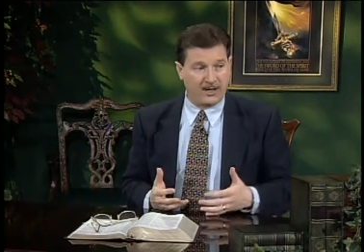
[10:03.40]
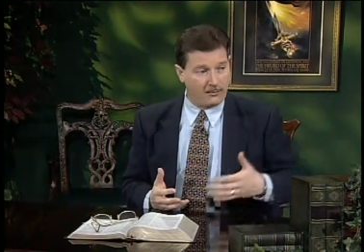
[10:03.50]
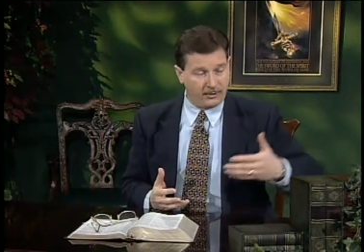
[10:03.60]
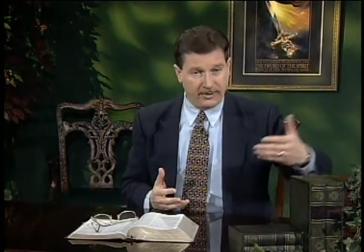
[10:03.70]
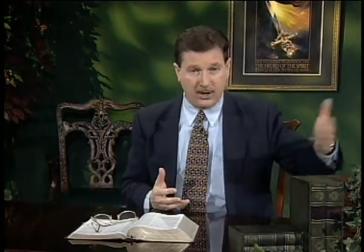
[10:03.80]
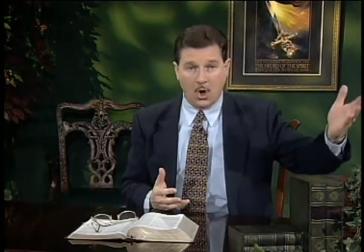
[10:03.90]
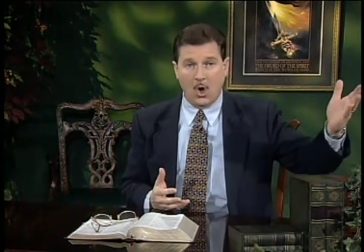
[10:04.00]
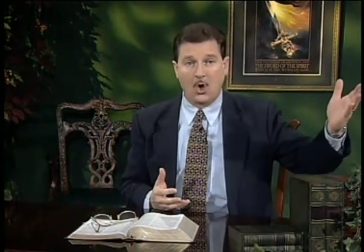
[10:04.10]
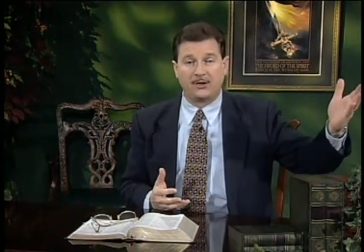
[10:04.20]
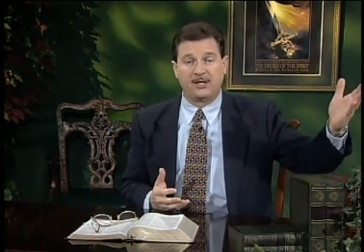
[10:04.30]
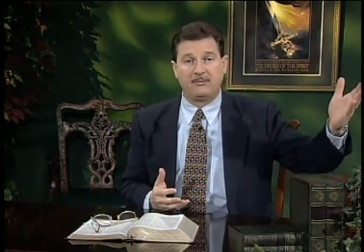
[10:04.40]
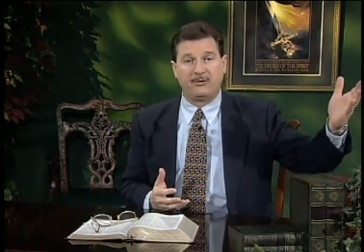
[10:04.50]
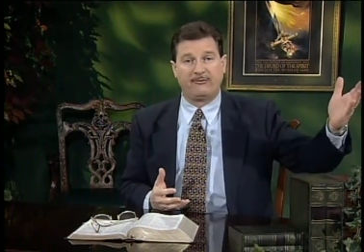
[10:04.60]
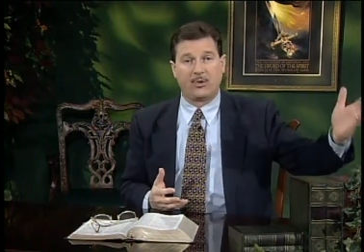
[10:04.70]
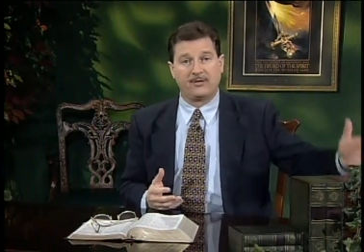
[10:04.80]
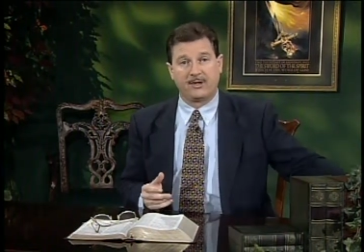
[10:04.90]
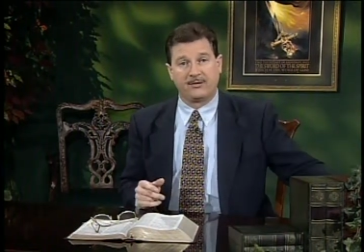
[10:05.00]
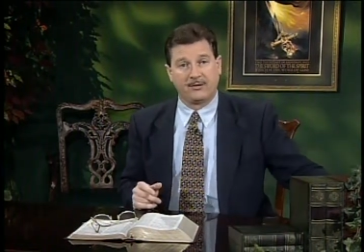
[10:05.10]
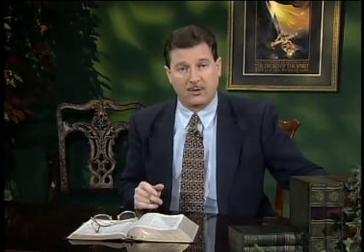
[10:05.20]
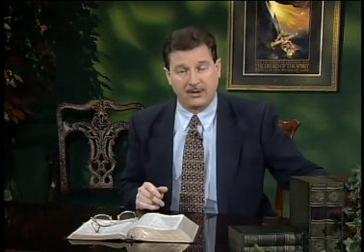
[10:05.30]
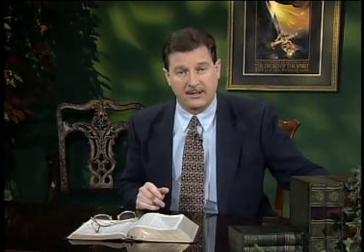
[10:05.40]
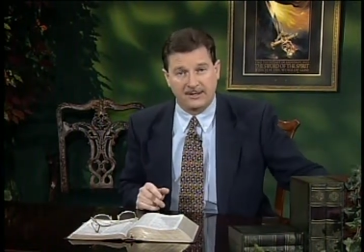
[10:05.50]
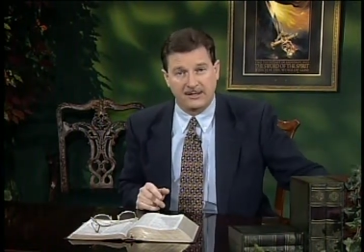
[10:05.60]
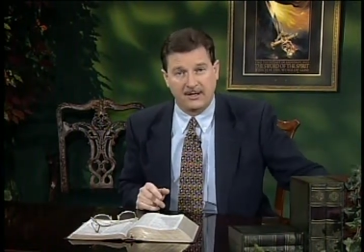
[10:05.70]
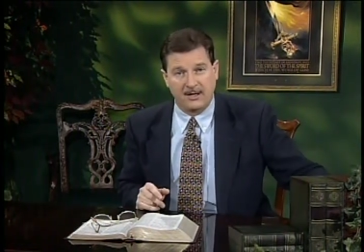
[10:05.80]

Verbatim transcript: they would be hauled in before the authorities.